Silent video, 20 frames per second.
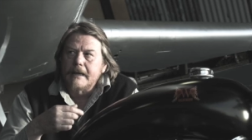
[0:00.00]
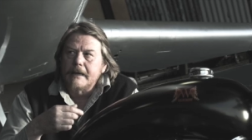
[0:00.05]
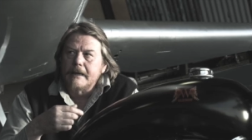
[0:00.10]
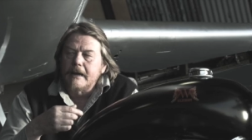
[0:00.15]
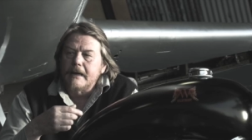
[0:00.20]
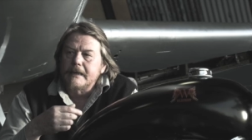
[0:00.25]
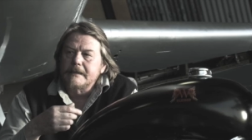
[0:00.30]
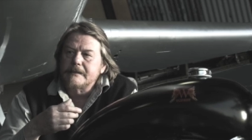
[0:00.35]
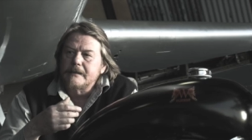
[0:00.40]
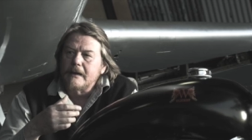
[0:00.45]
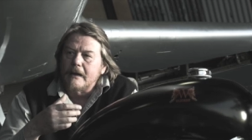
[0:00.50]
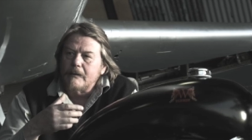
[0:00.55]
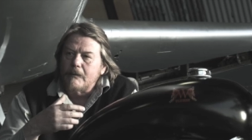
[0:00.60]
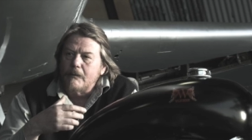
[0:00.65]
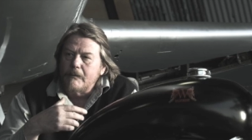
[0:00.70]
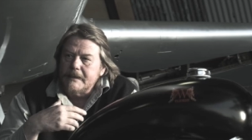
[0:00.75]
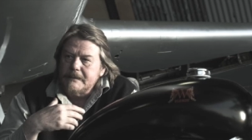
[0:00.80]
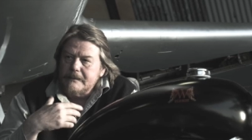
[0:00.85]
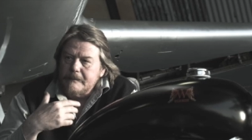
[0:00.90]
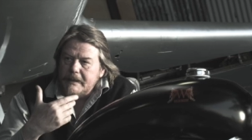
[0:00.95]
You know, it's not
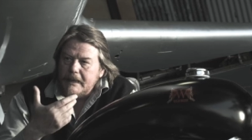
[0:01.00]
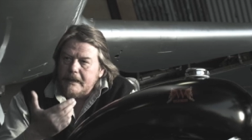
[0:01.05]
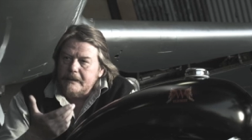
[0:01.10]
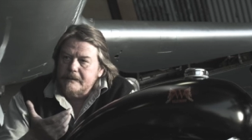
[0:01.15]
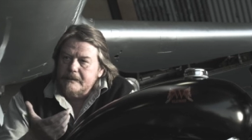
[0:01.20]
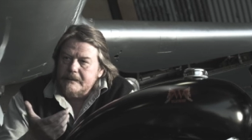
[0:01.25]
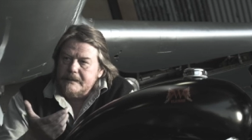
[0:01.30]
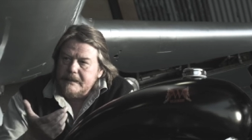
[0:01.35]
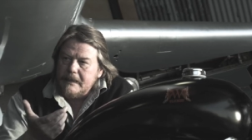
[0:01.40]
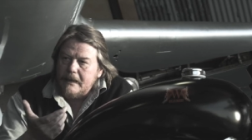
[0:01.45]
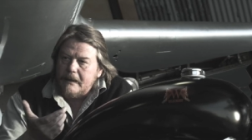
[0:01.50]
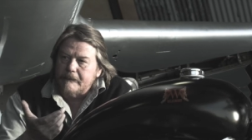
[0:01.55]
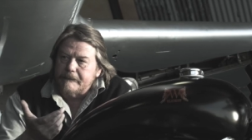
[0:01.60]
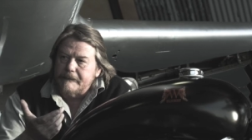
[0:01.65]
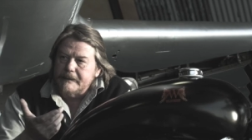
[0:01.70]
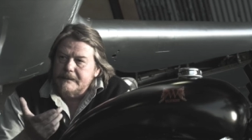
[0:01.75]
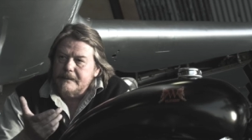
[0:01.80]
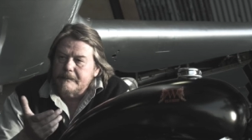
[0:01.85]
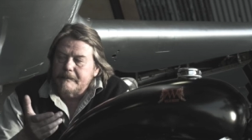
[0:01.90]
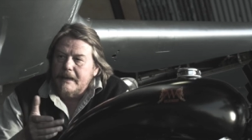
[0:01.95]
always about
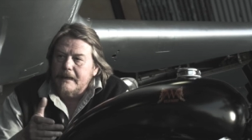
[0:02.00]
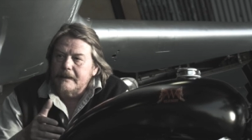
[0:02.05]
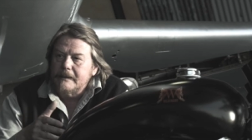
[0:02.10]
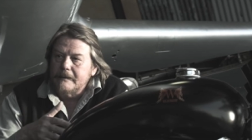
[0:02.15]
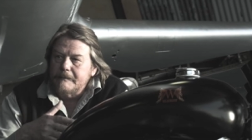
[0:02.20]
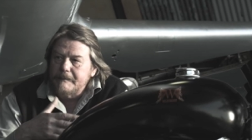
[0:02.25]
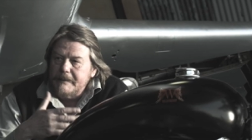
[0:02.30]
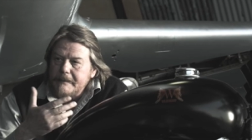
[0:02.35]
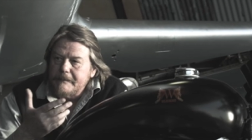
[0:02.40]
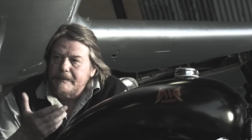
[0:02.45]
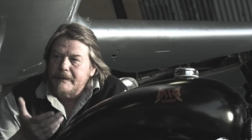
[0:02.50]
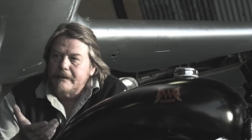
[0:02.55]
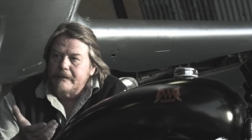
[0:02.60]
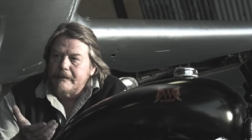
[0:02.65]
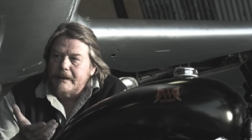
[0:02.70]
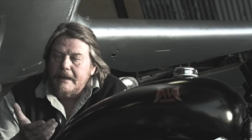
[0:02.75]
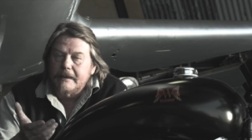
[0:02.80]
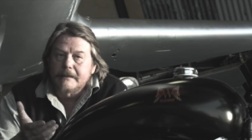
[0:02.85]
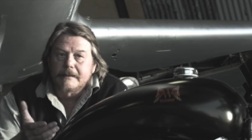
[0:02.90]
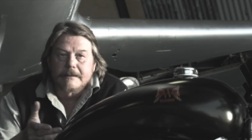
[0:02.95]
yourself. It's about the people
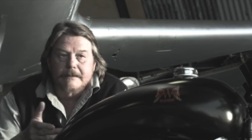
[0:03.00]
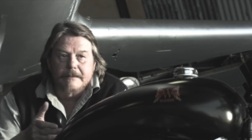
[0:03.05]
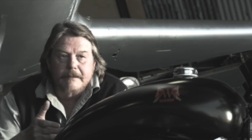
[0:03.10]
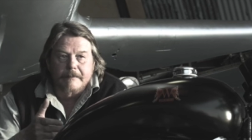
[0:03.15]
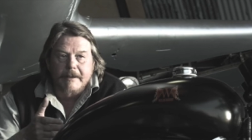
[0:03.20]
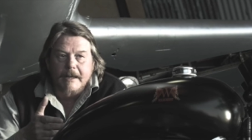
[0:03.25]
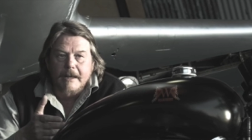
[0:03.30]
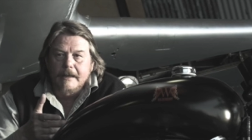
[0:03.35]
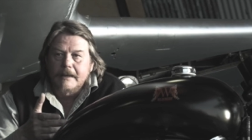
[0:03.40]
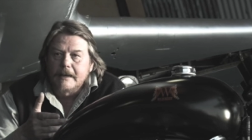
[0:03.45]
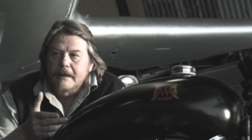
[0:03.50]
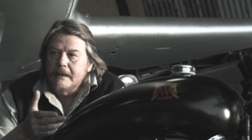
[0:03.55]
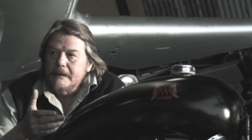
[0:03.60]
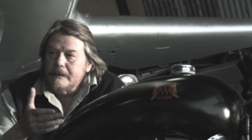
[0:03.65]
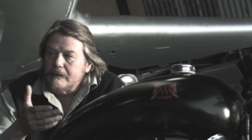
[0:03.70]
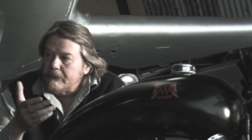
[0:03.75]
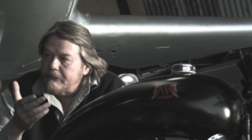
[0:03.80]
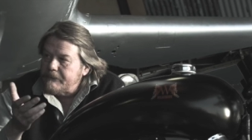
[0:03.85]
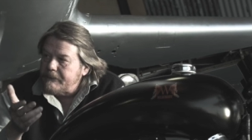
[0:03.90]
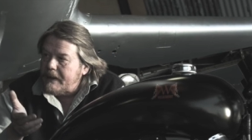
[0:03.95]
around you. It's about
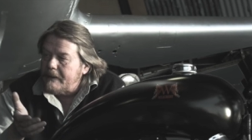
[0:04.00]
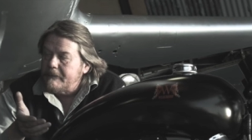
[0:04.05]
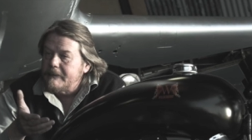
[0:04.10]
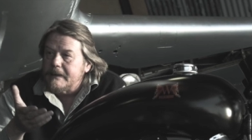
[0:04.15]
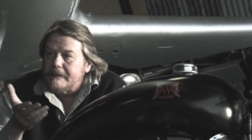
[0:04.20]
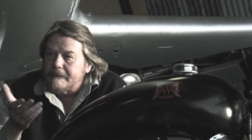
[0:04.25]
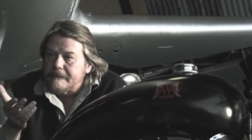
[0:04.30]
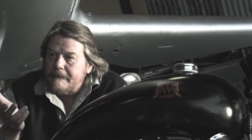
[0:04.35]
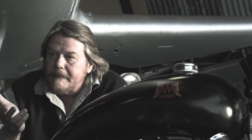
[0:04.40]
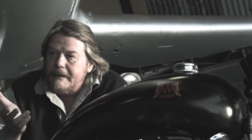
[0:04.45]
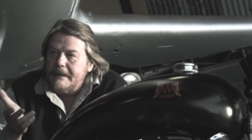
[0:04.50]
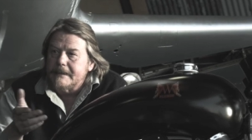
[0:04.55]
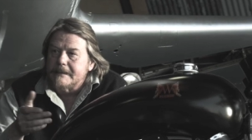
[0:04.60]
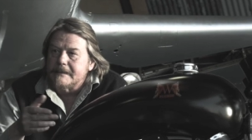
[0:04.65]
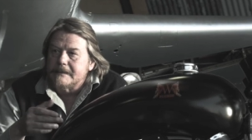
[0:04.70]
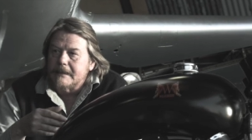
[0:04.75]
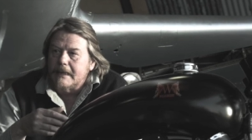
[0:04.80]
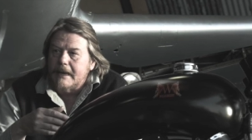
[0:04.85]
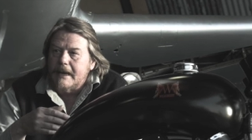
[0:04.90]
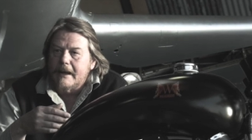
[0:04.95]
your family,
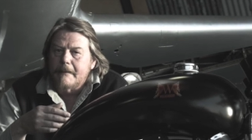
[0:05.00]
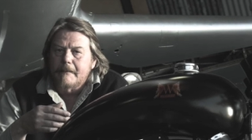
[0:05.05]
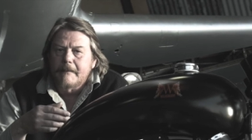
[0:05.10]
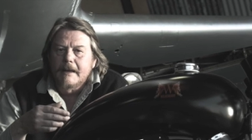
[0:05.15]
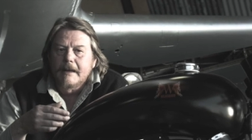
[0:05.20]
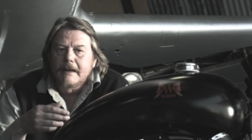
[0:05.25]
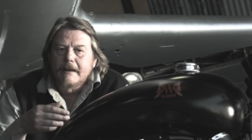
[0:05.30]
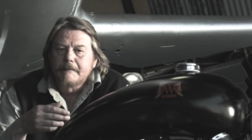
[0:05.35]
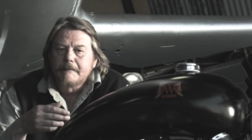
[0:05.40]
friends, um,